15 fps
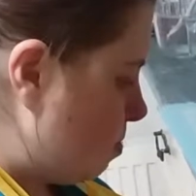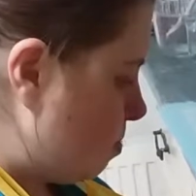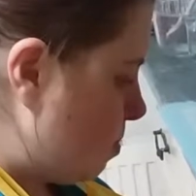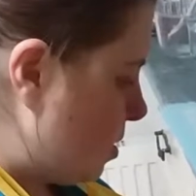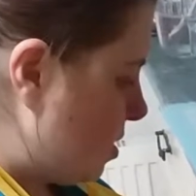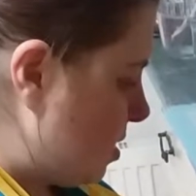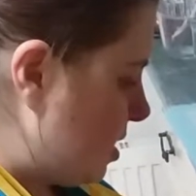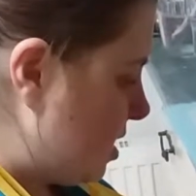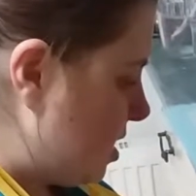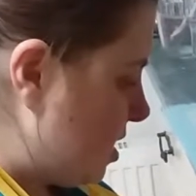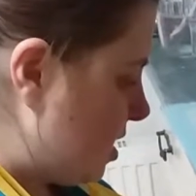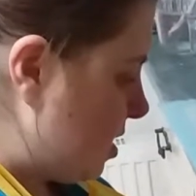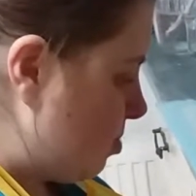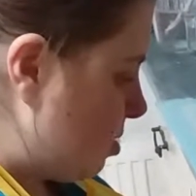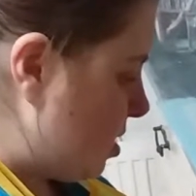but this
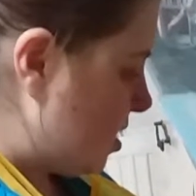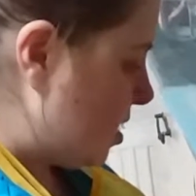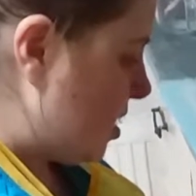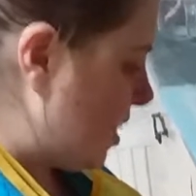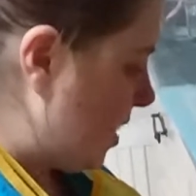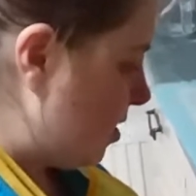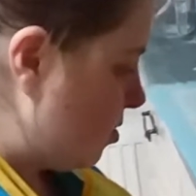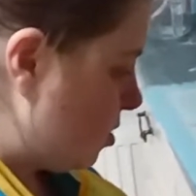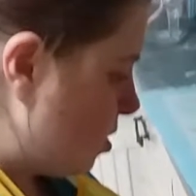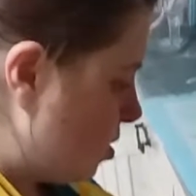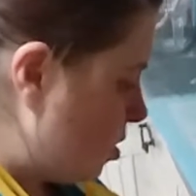seems to stay on the